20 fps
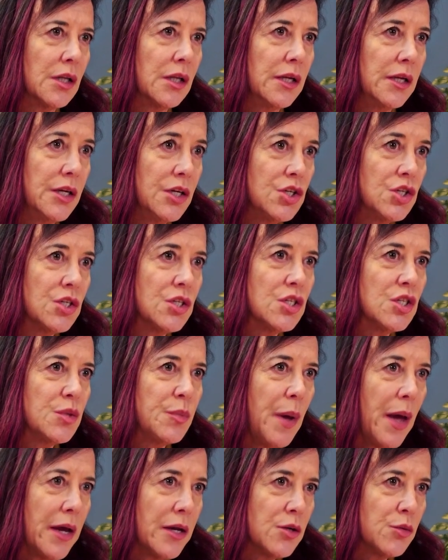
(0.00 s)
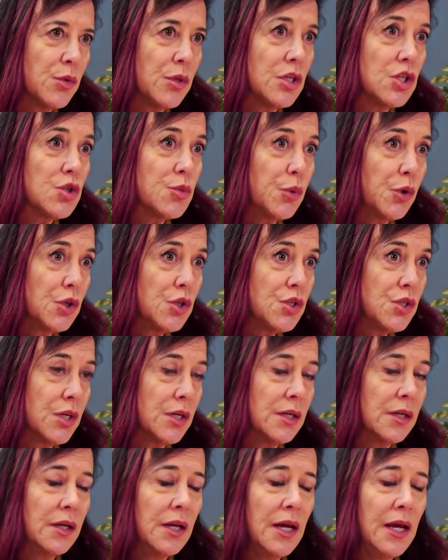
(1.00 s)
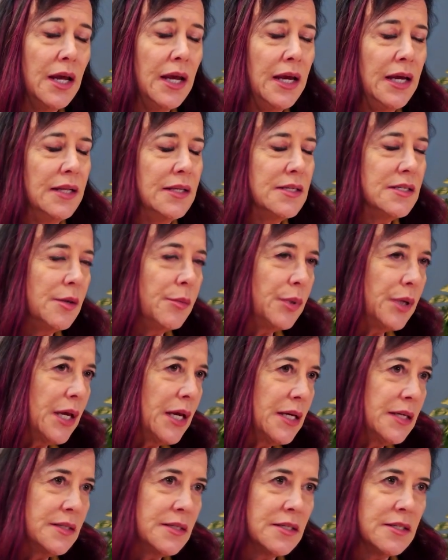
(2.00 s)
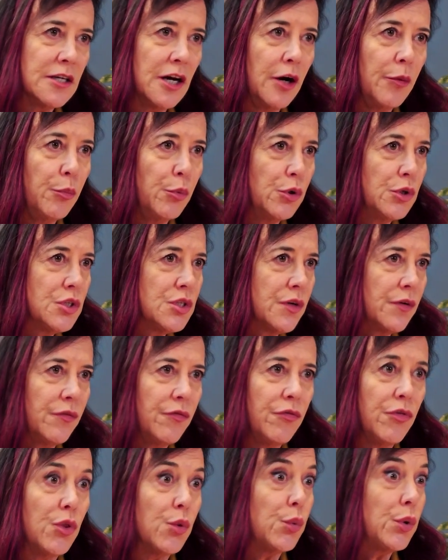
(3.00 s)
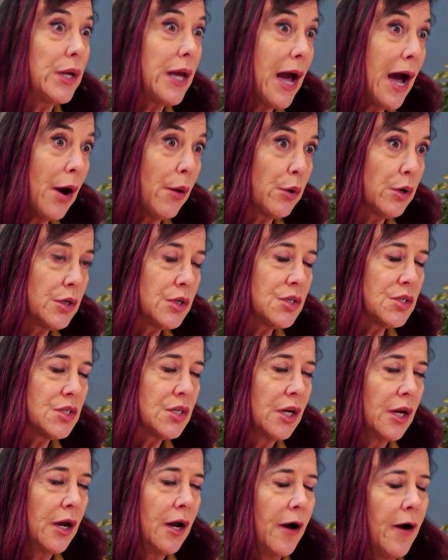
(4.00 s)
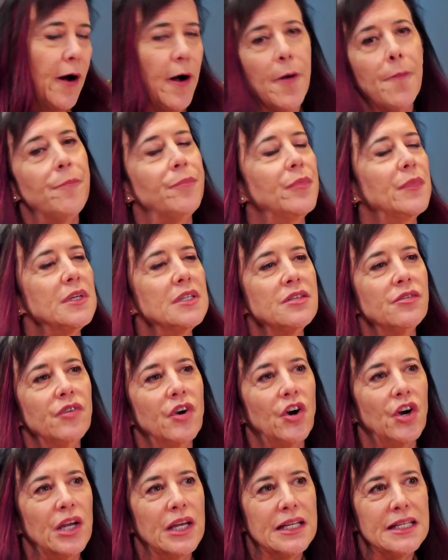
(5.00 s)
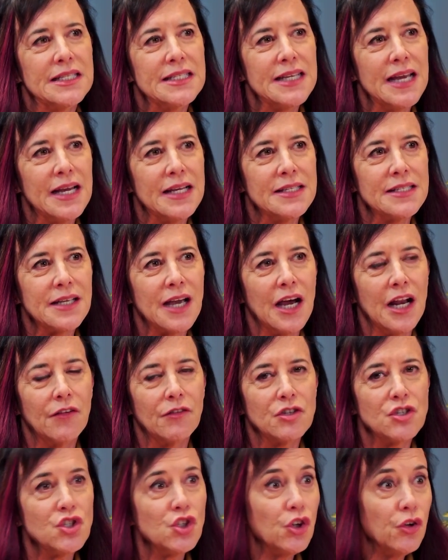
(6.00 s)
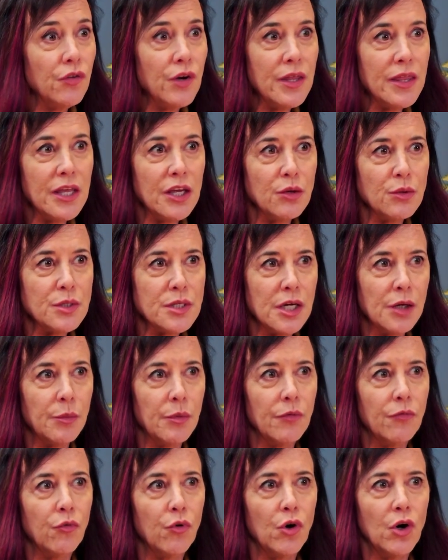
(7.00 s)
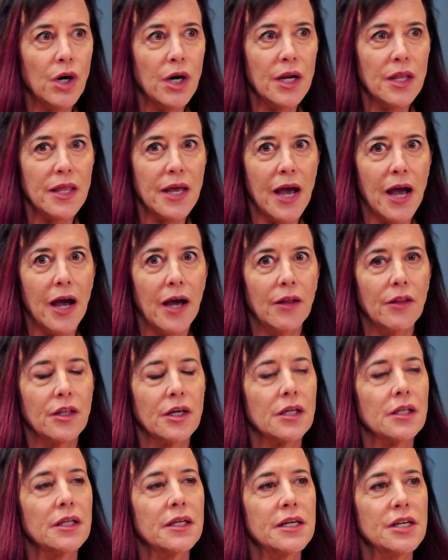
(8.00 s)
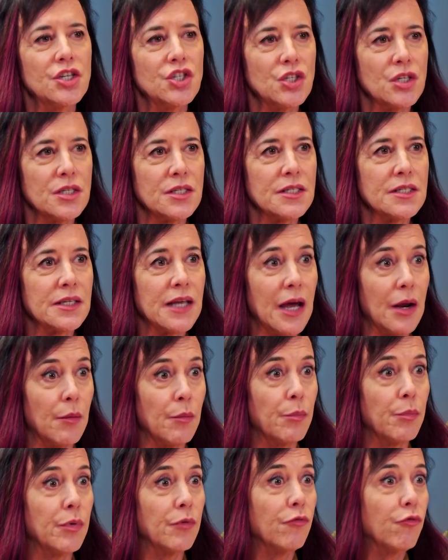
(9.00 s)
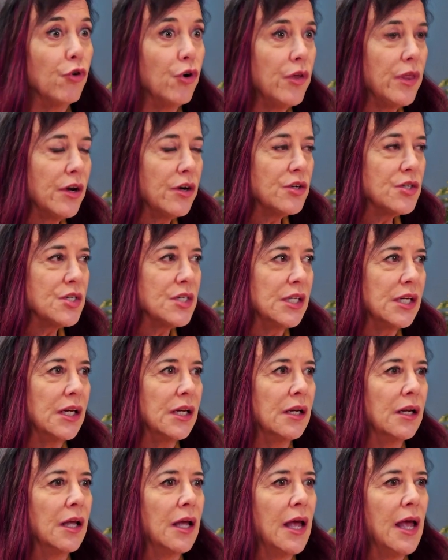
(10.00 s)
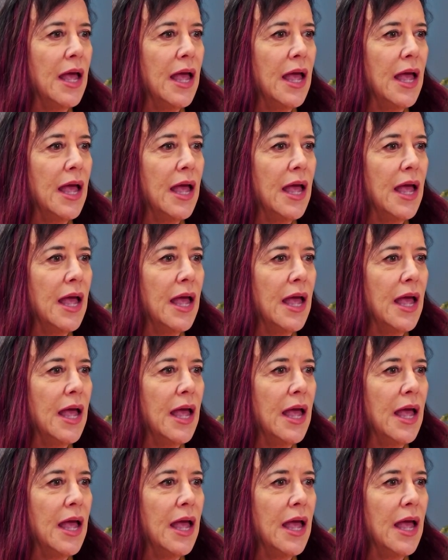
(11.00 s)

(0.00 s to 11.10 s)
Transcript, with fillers: clinicians spend with each person, in some cases, upwards of three hours. Um, it's a very intense kind of a survey that you take before that the clinicians get before they're seen.